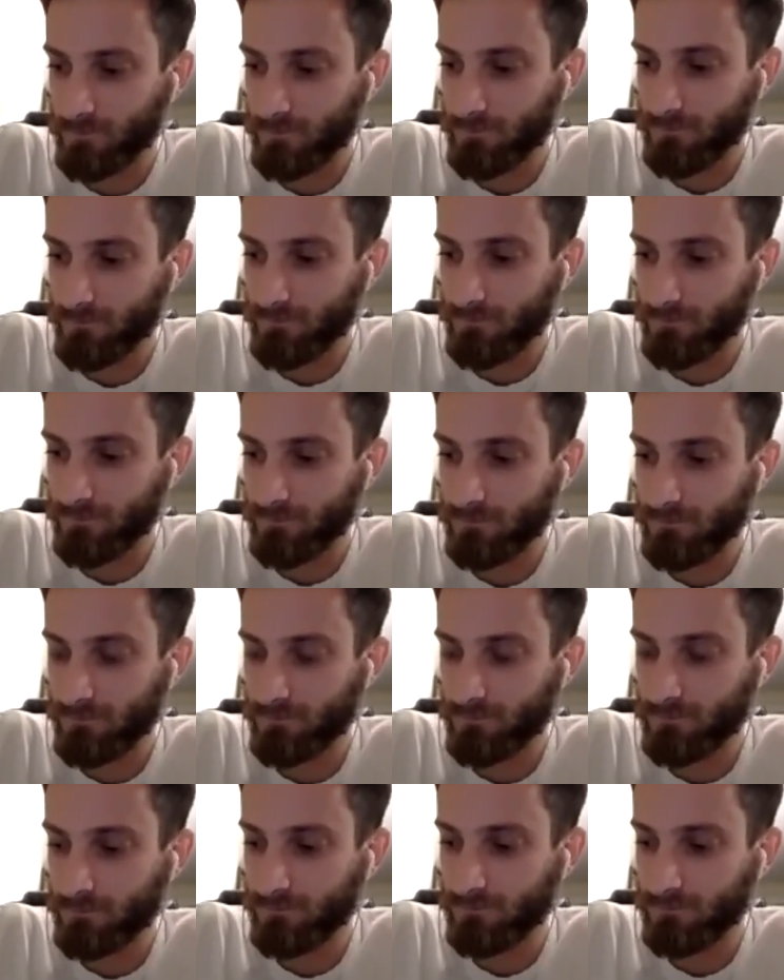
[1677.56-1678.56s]

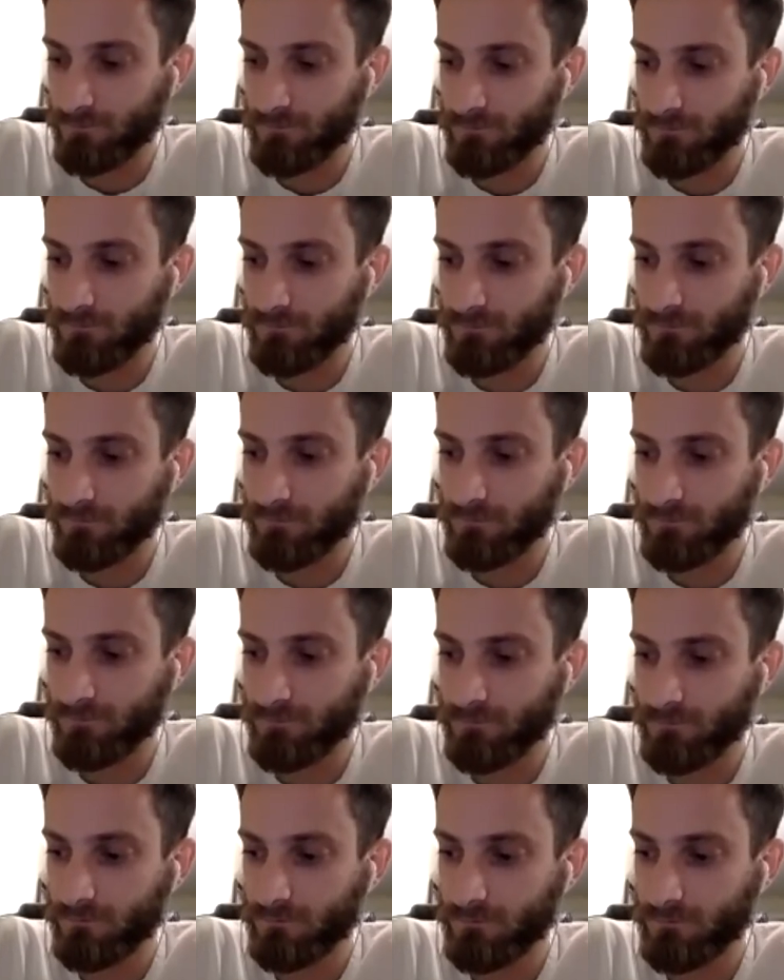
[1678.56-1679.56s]

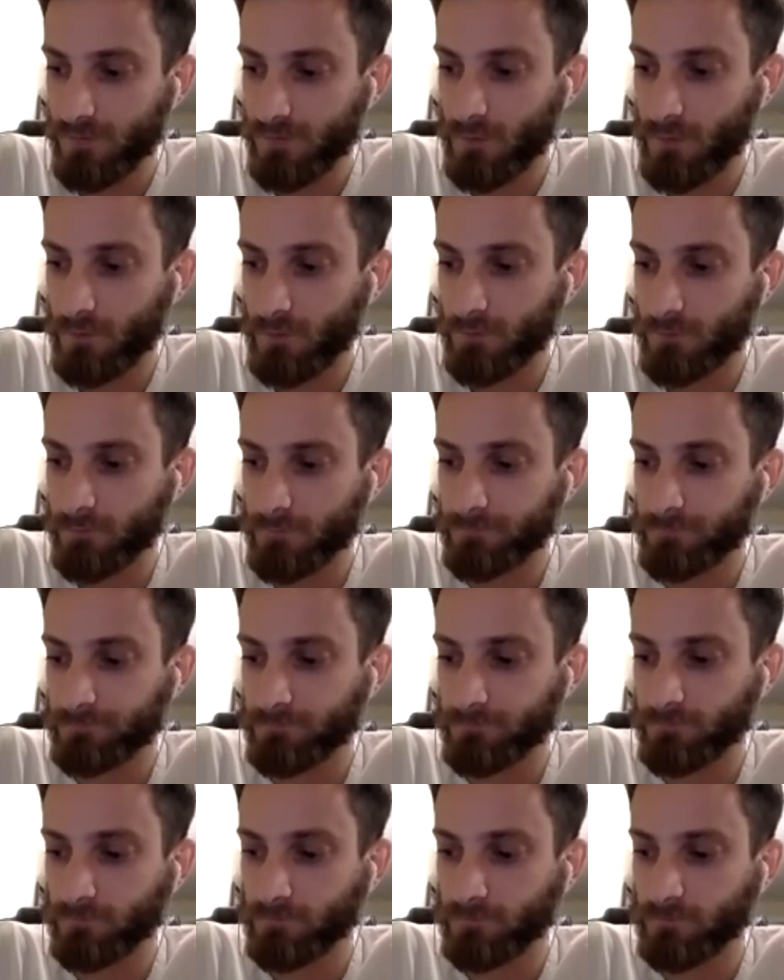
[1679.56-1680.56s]

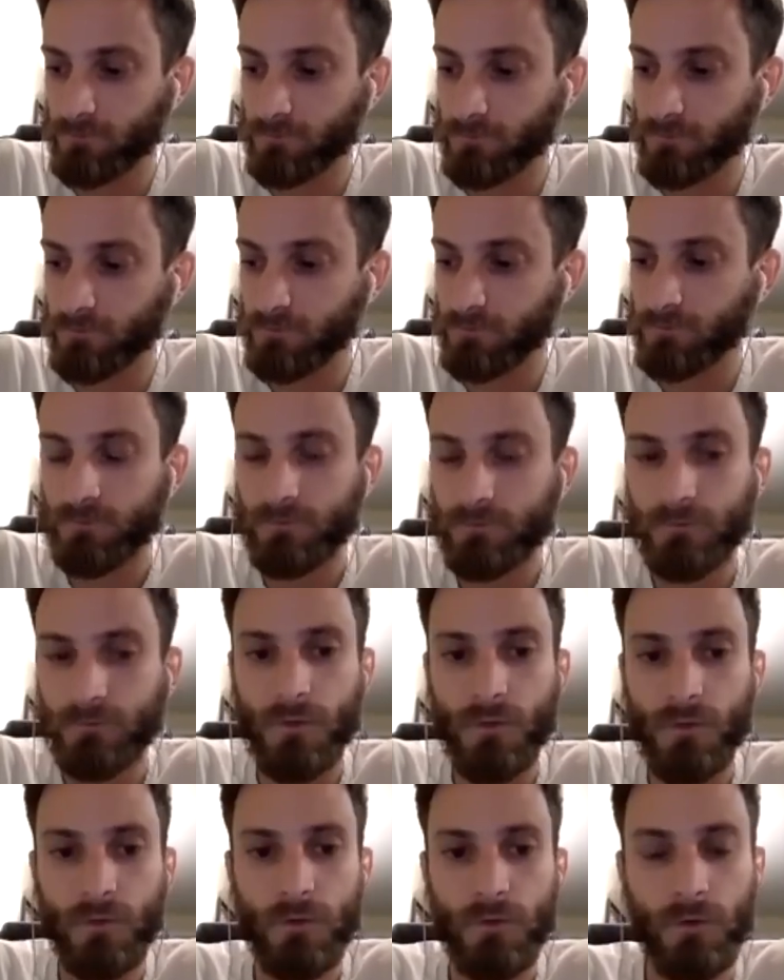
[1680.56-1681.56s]

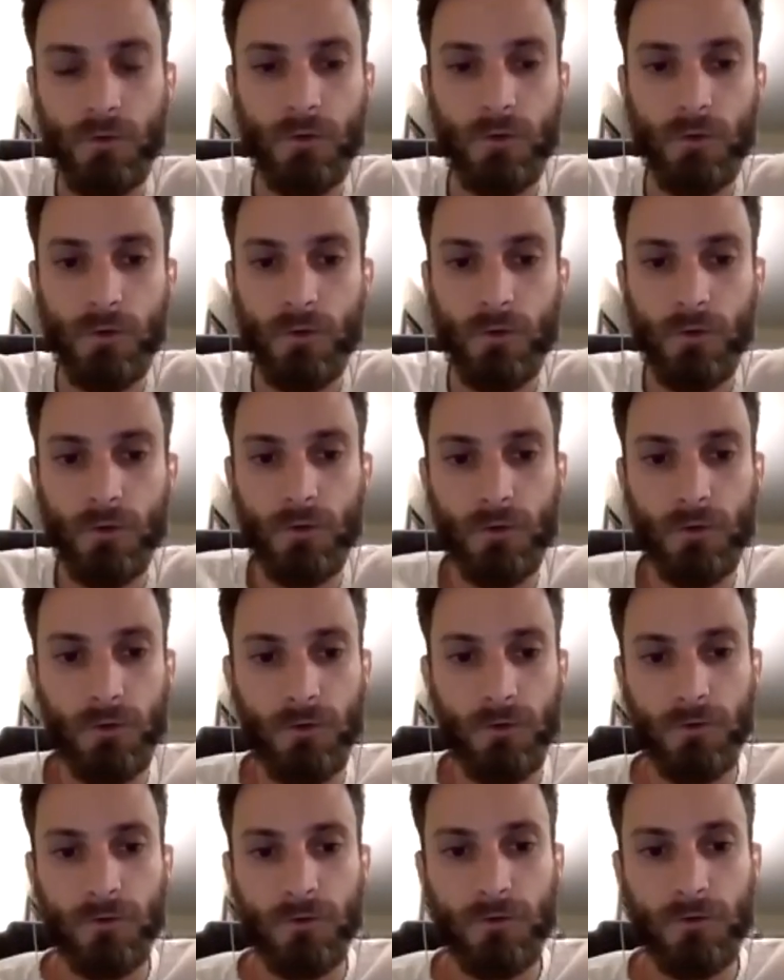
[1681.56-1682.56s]

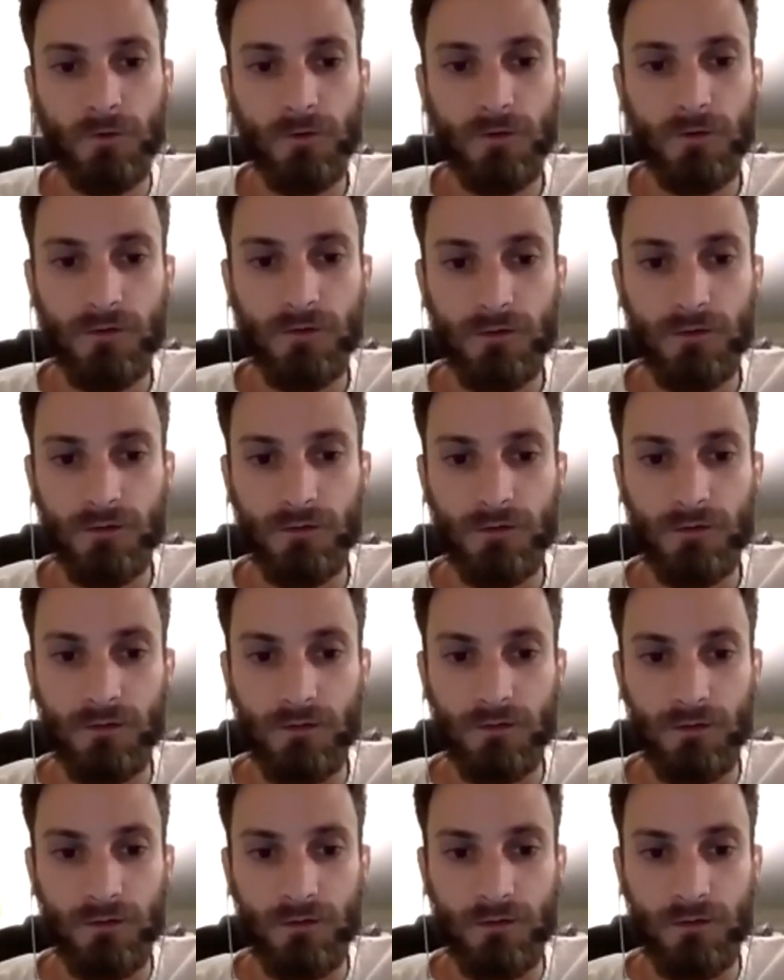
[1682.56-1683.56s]

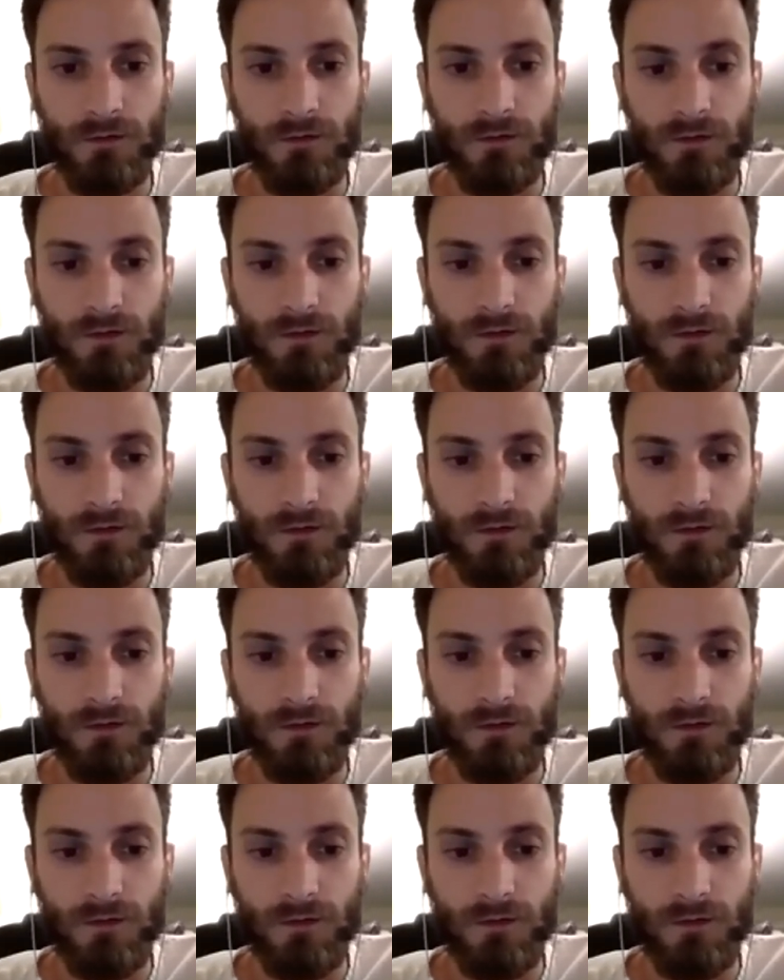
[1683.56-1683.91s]
The person shown says nothing.